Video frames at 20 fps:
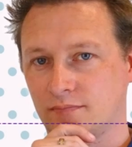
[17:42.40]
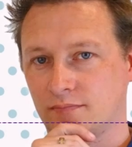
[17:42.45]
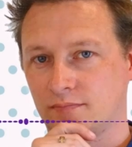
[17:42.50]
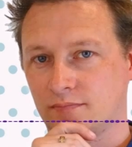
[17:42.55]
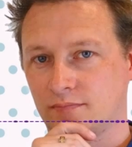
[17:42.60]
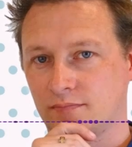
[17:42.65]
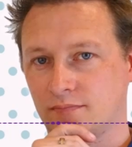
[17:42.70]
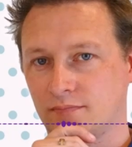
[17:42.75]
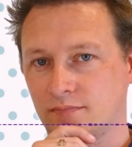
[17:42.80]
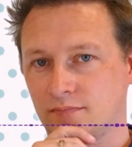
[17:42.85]

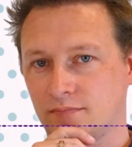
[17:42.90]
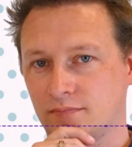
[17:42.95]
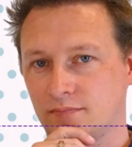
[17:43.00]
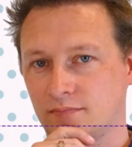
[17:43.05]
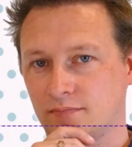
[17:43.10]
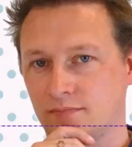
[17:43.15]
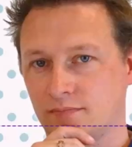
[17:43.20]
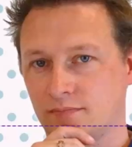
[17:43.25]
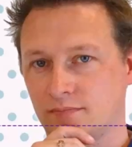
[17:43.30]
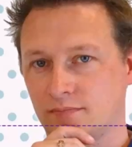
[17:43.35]
they
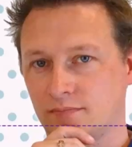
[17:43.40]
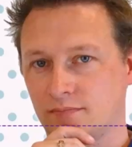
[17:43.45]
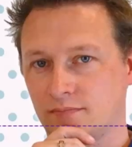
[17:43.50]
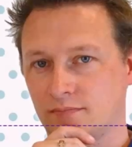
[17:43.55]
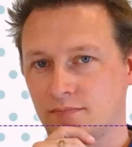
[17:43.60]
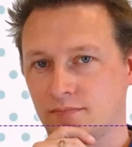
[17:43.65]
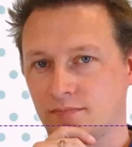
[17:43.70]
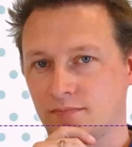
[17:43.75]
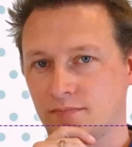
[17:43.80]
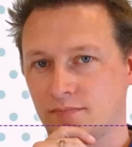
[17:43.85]
see
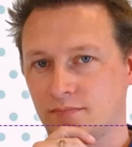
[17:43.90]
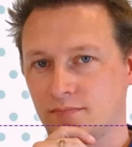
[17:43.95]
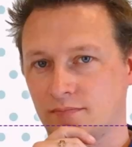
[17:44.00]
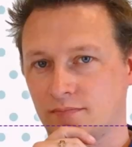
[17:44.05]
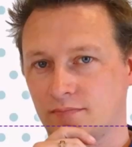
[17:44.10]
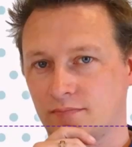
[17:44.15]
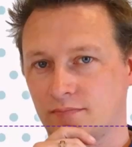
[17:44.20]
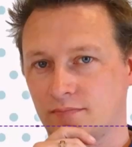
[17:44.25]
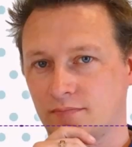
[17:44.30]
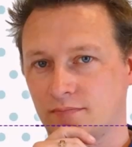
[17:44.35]

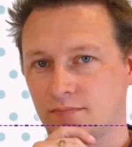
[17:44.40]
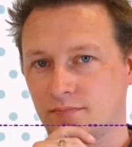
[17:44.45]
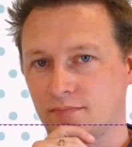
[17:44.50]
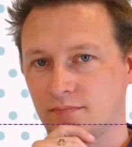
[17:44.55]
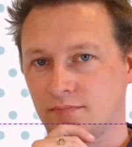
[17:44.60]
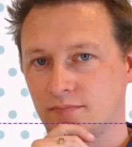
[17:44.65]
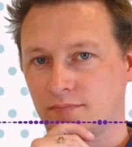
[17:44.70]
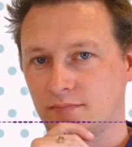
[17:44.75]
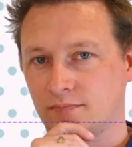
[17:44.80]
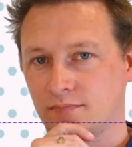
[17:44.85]
an
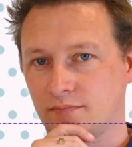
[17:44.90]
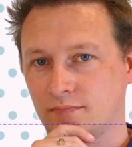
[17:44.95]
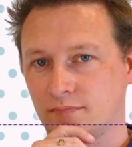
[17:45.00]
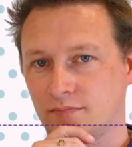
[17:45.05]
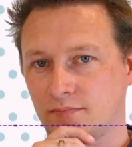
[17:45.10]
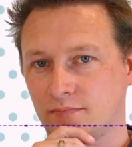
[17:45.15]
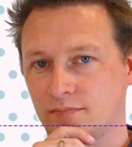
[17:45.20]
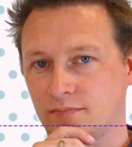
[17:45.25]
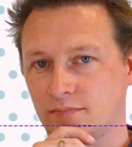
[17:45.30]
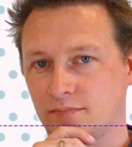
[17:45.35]
ancient
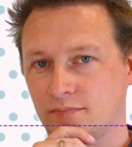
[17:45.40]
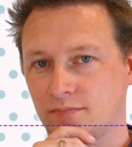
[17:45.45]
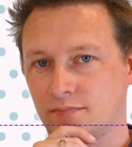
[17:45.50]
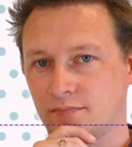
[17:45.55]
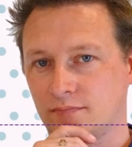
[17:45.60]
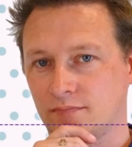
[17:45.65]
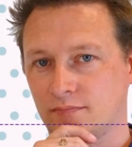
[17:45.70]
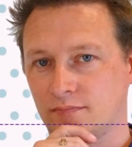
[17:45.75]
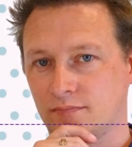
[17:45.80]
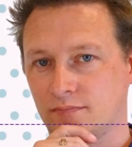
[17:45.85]
city,